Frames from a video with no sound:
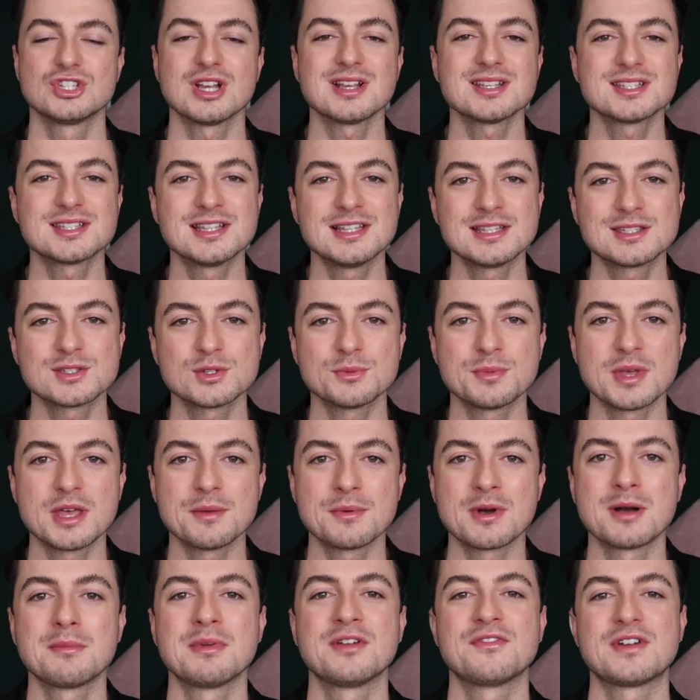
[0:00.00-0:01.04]
Just a little bit
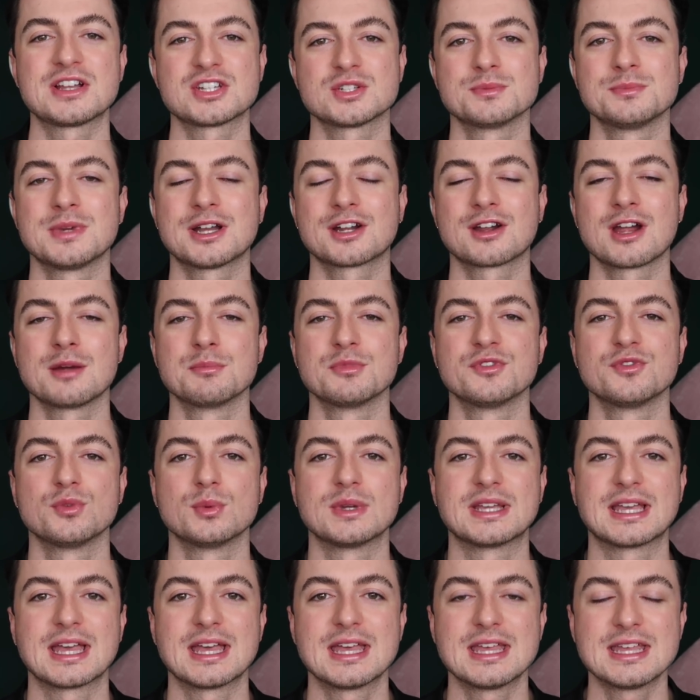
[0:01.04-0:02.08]
about my fashion background before
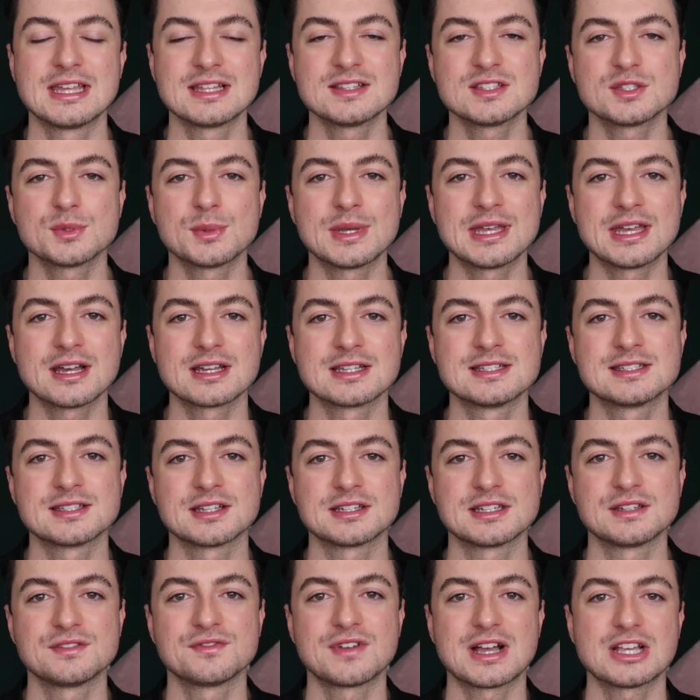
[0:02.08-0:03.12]
we get into it. I
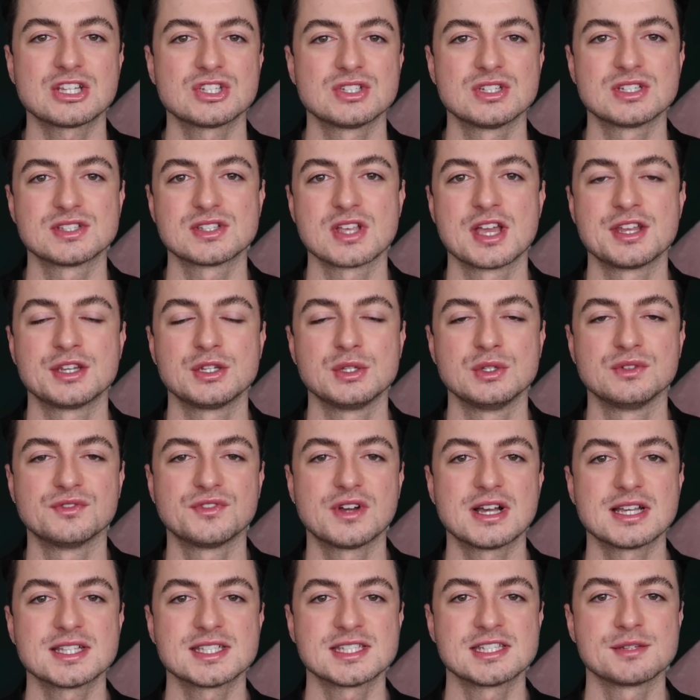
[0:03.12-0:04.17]
studied fashion design at
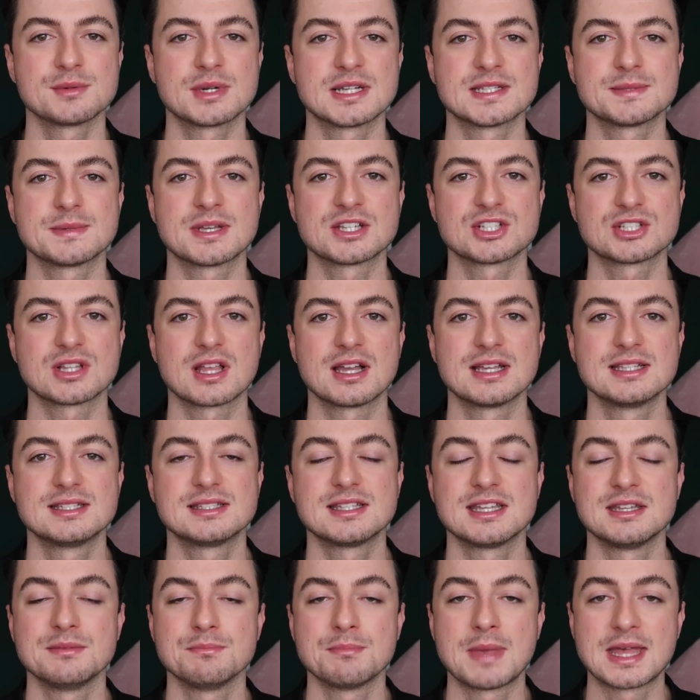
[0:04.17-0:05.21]
university where I
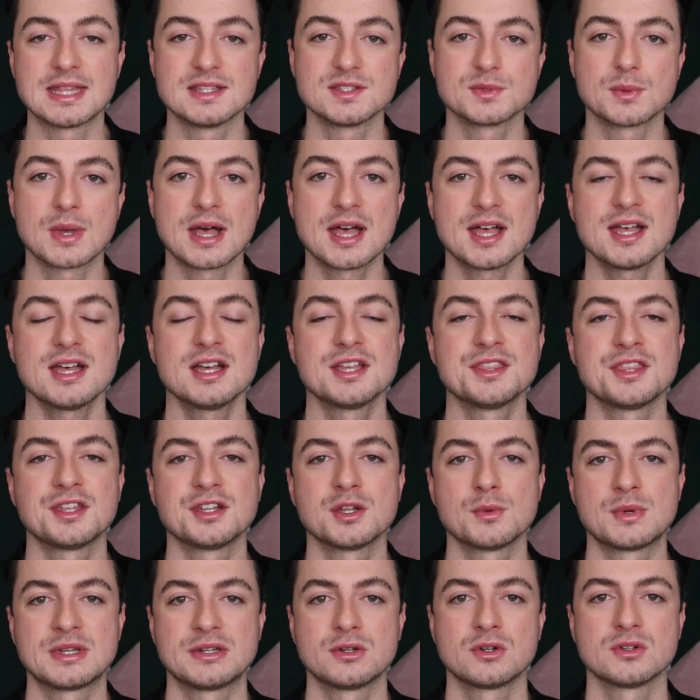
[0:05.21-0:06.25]
specialised in menswear and then
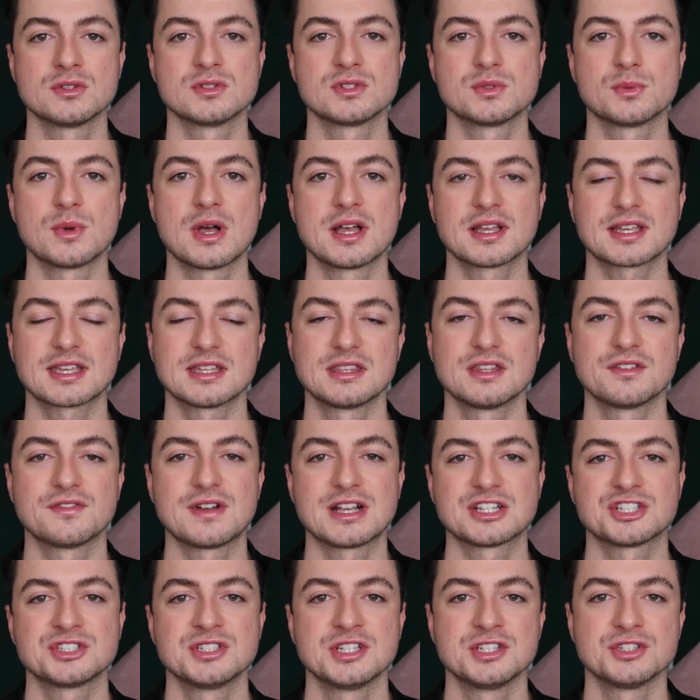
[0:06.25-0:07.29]
I went on to work in the
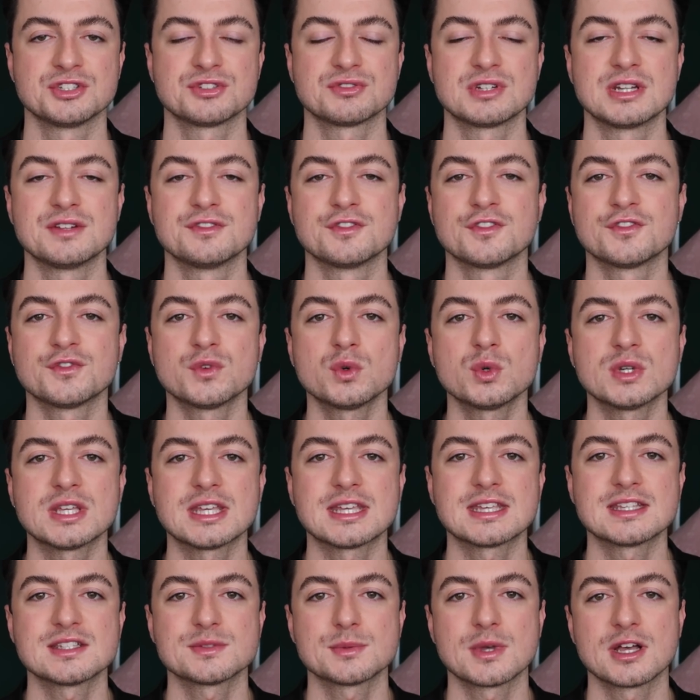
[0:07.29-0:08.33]
fashion industry for four
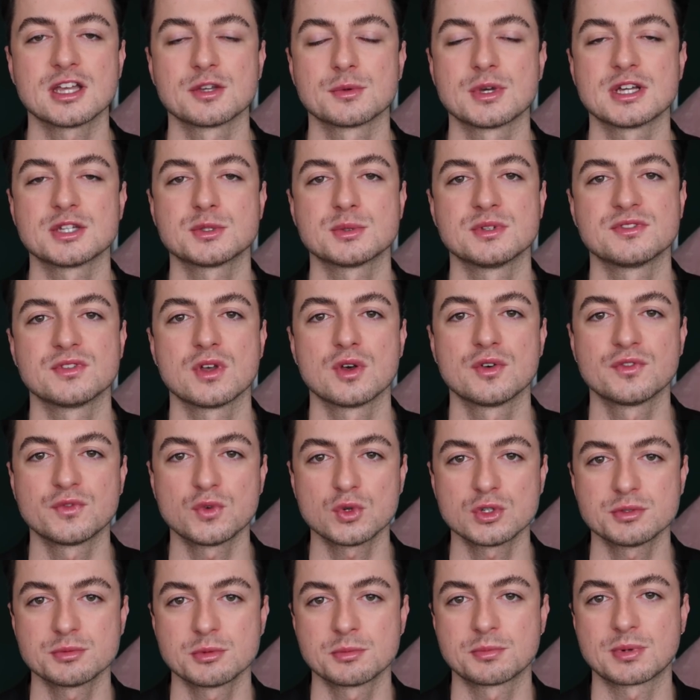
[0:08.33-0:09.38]
years where I worked with
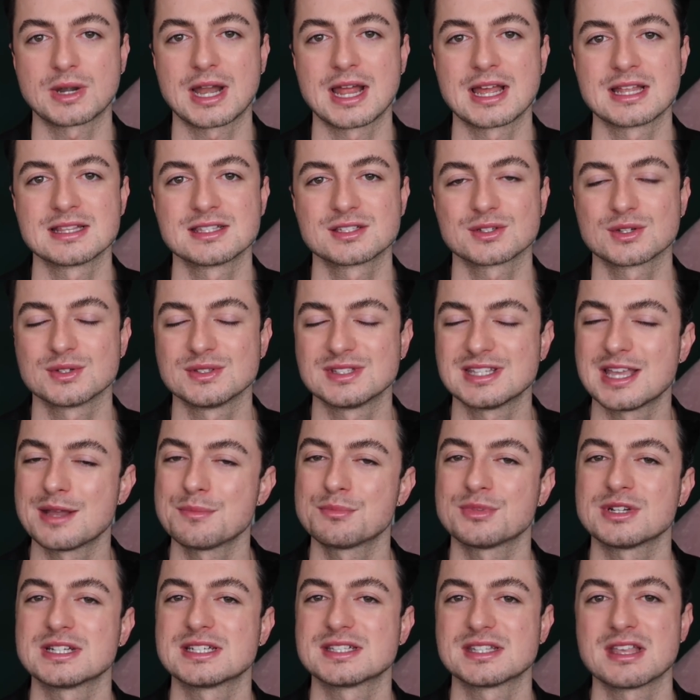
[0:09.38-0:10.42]
affordable brands,
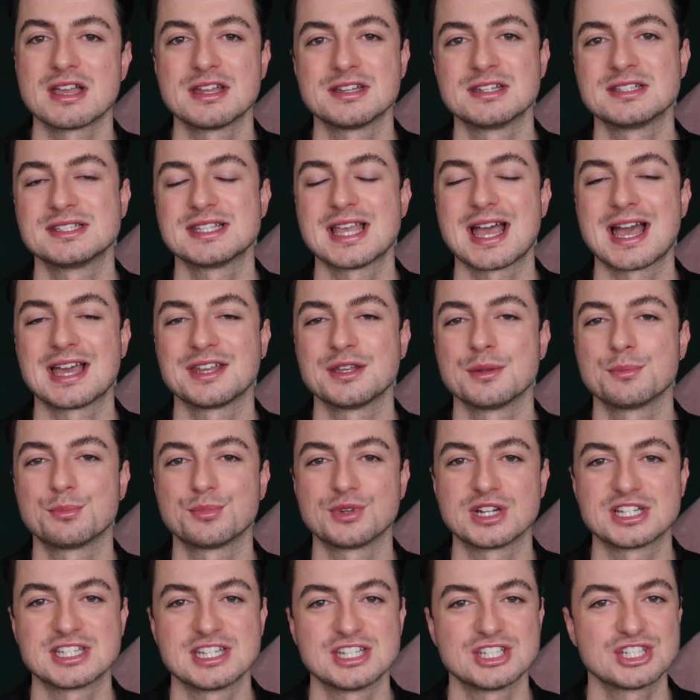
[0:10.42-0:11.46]
contemporary designers and
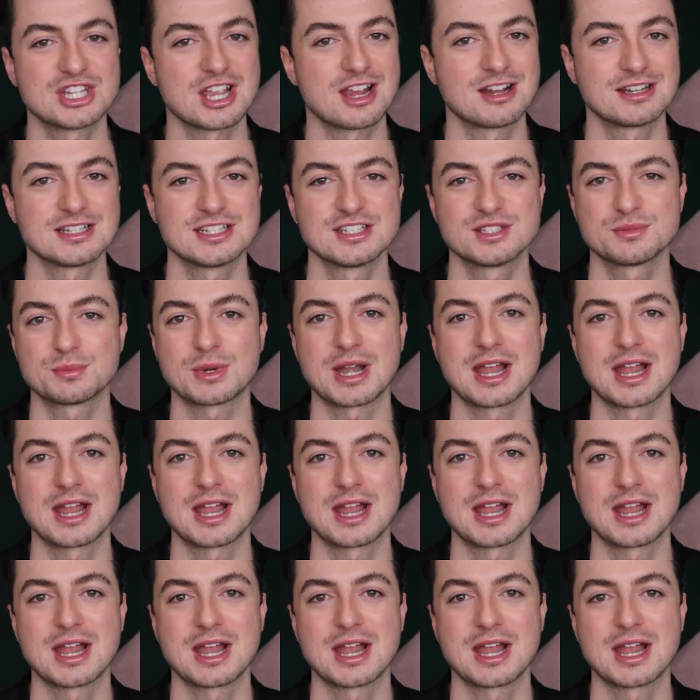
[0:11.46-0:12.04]
British heritage